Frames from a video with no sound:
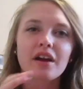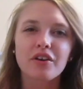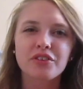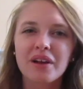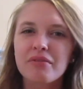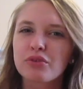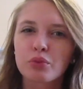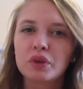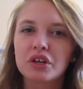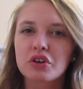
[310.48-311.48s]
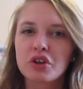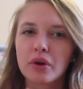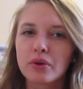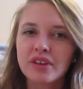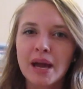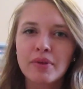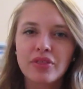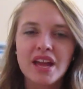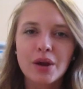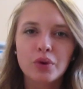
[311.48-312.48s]
And I also have this weird nose
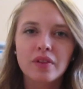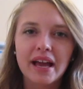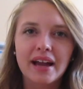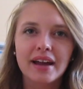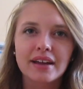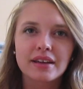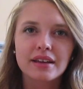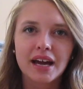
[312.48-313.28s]
habit thing where like I